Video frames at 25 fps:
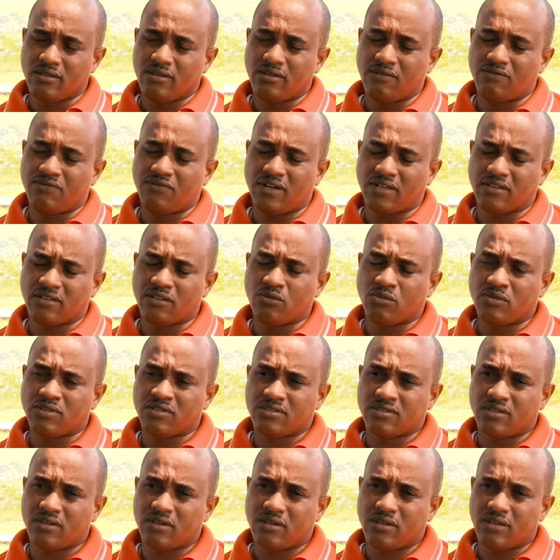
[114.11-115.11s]
In fact, it
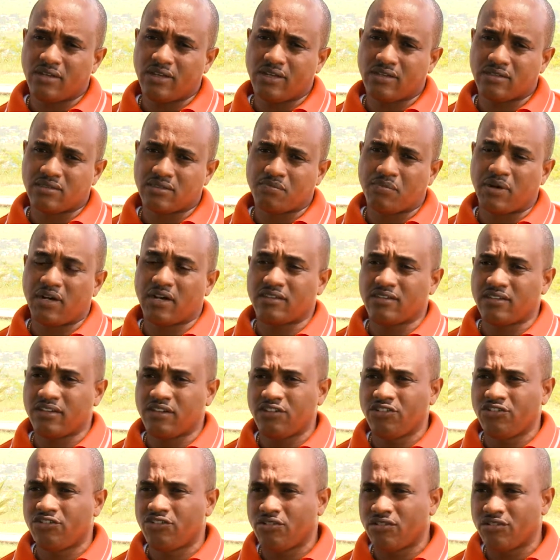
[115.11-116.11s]
was an ex parte
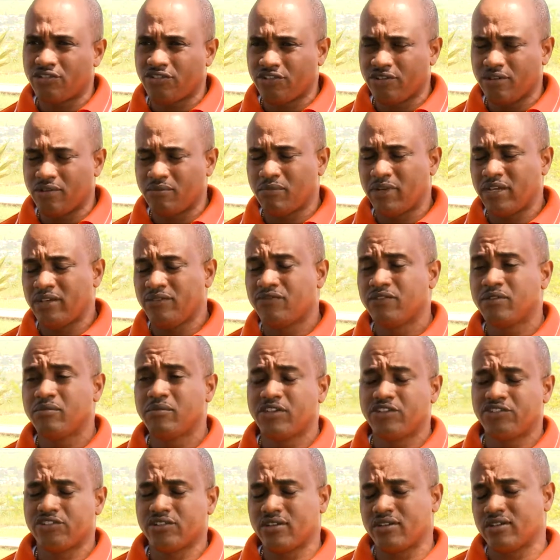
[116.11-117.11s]
injunction, my
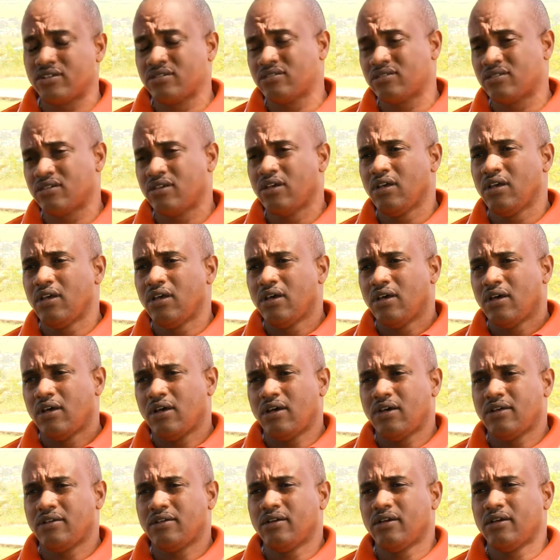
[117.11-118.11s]
information is,
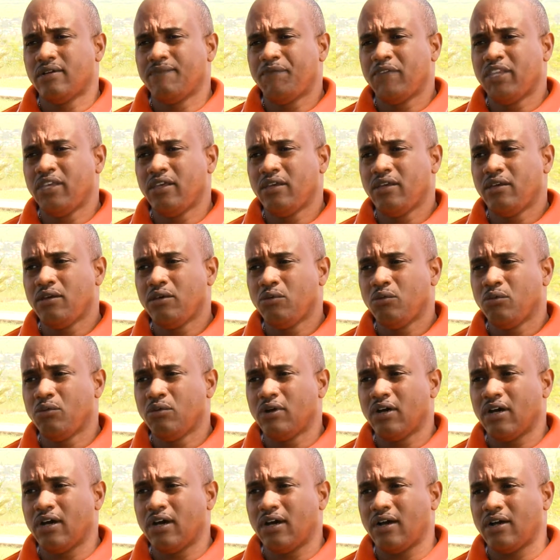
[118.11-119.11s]
and they
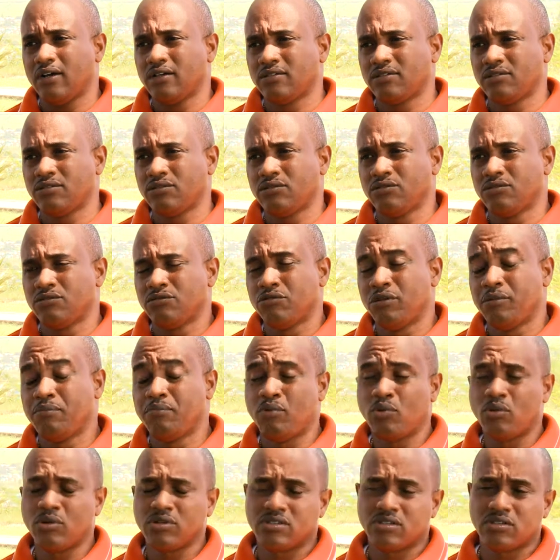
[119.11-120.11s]
were asked to
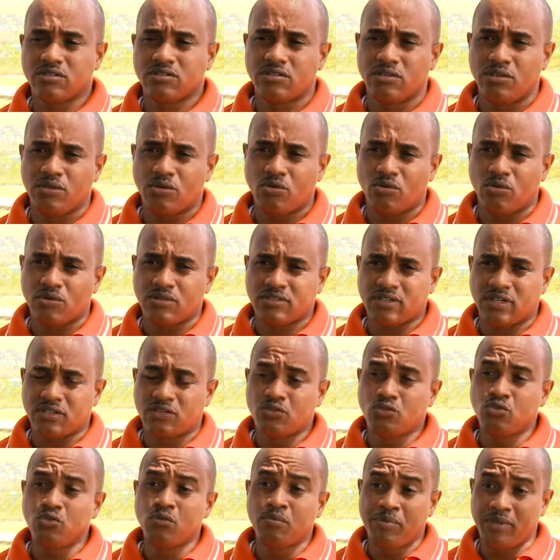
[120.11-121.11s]
report to the court
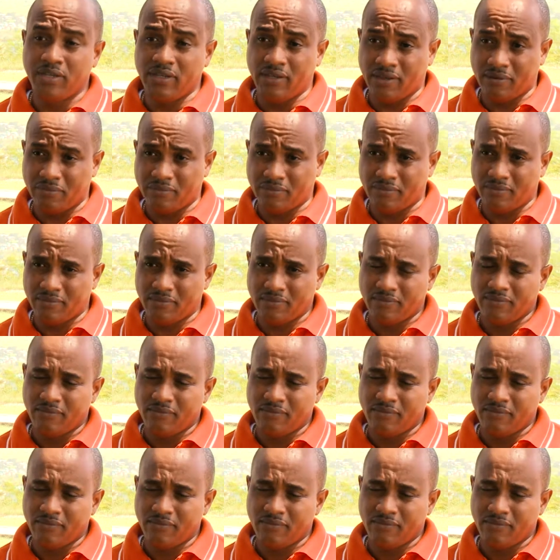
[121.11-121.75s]
at 2 p.m.